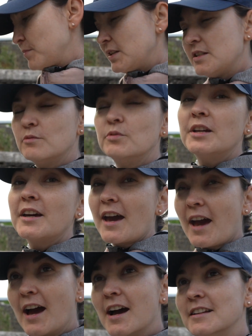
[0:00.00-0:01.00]
busy week
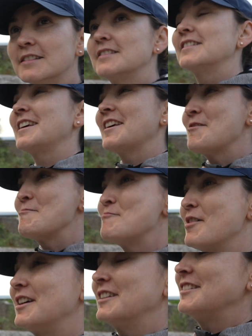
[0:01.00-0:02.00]
ahead,
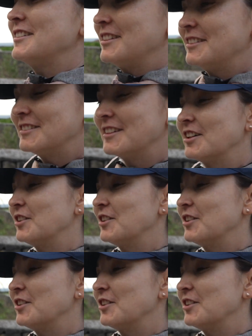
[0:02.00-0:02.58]
but in